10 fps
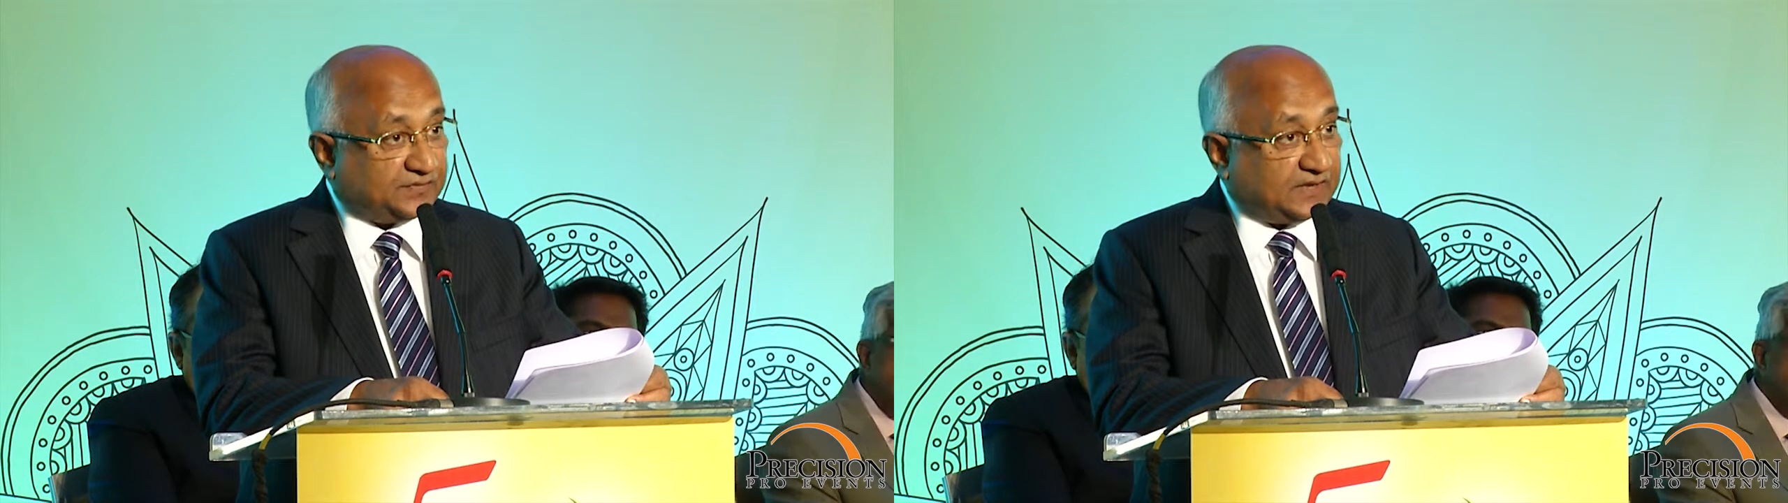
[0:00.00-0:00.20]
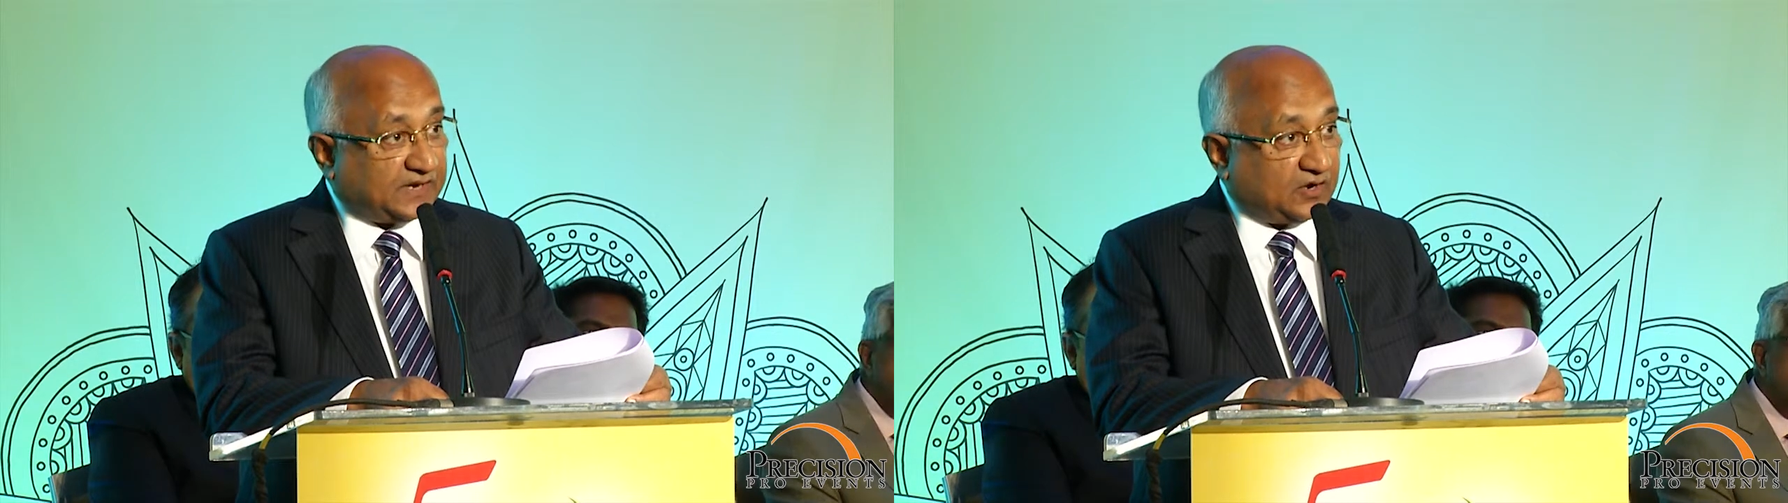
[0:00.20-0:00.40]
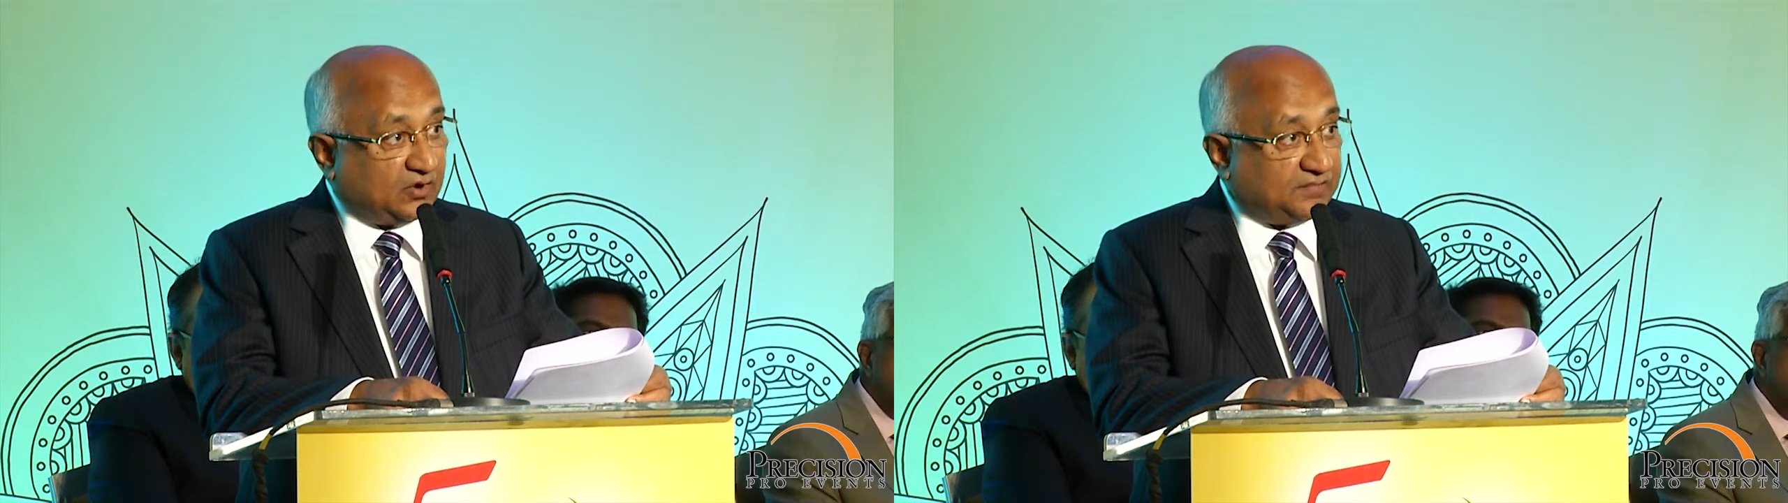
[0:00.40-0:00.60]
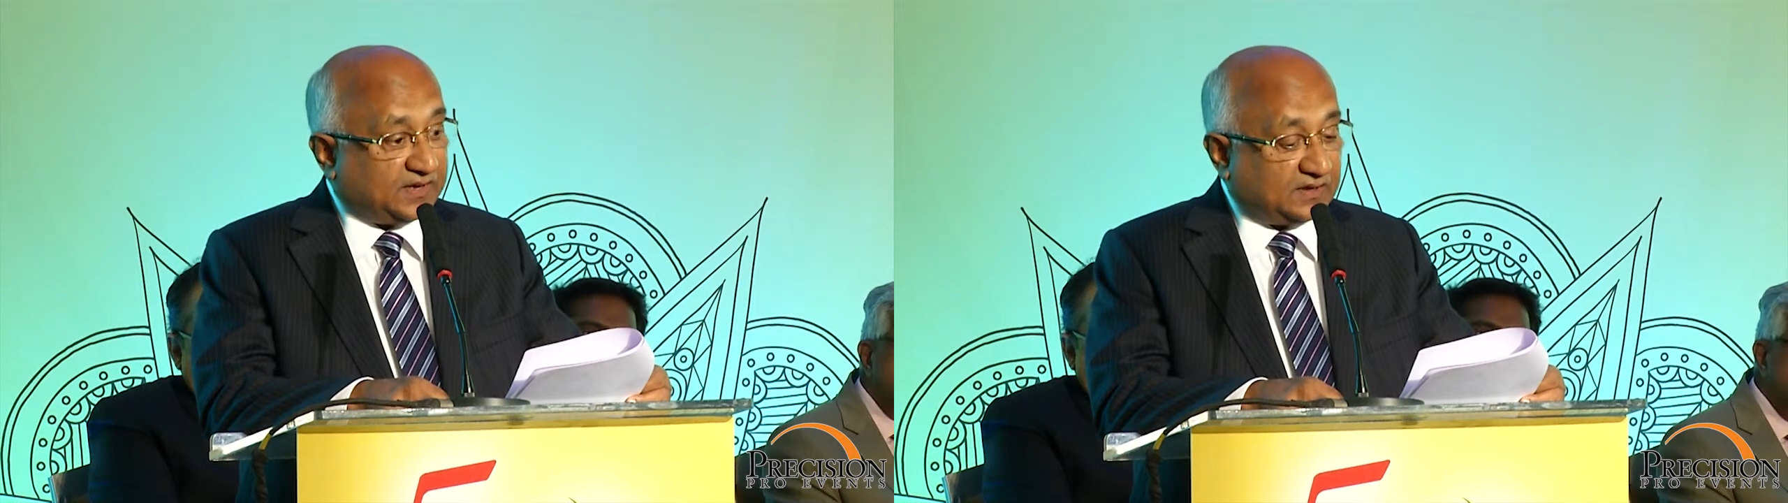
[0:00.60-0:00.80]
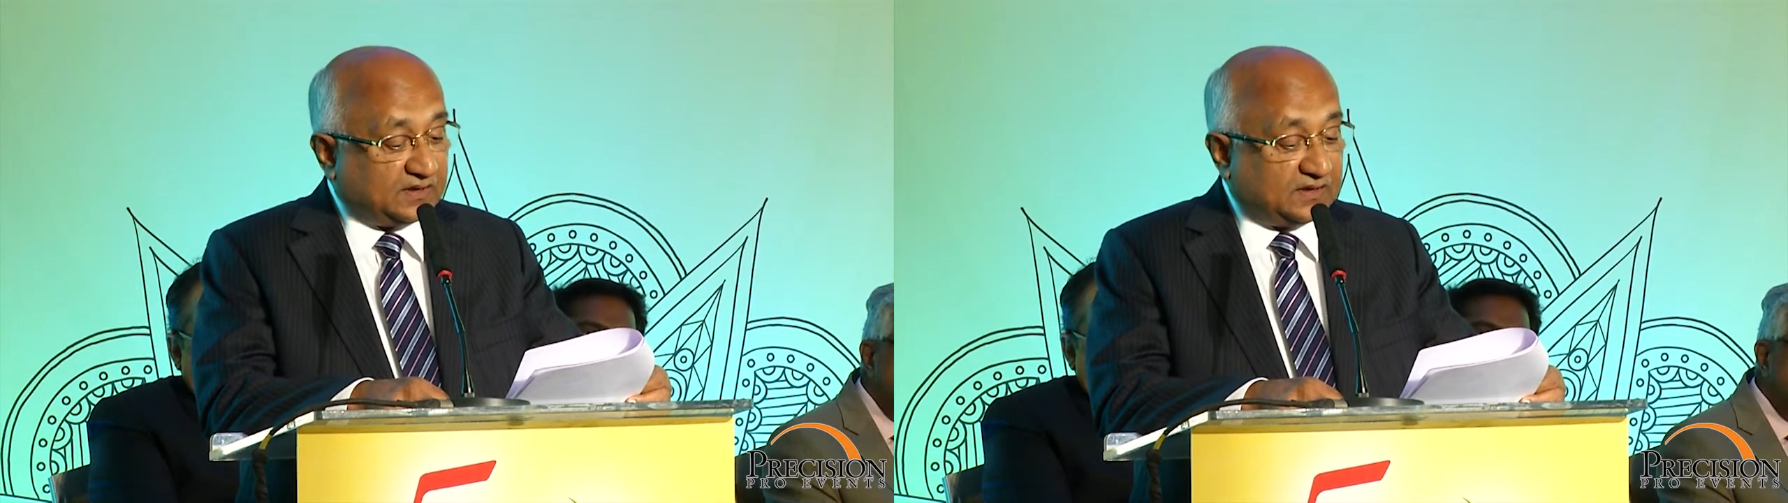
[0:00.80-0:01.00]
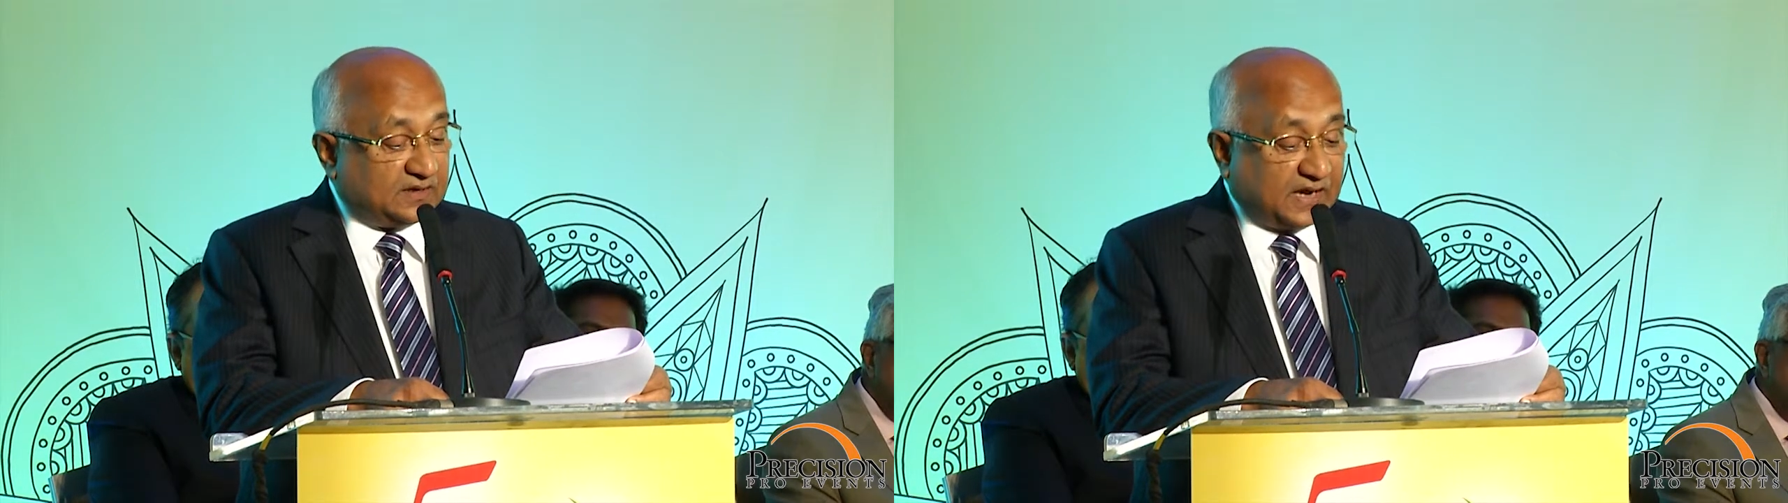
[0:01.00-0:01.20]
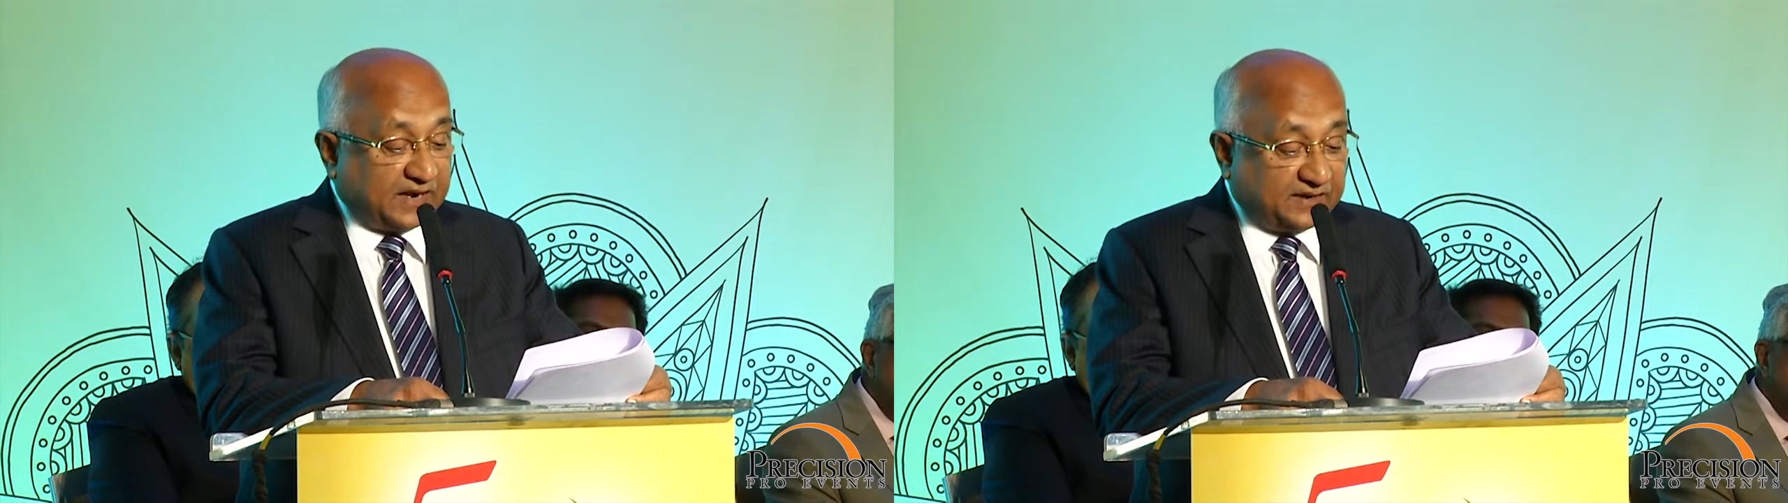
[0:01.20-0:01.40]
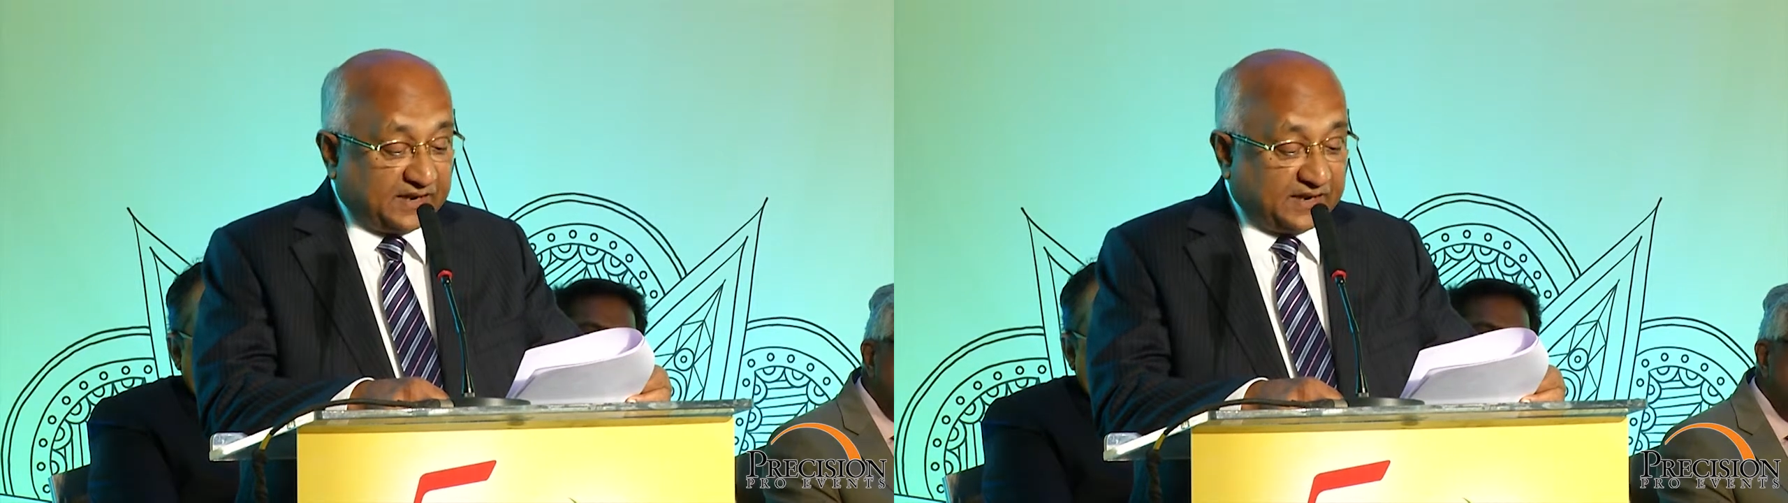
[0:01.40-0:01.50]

economic, and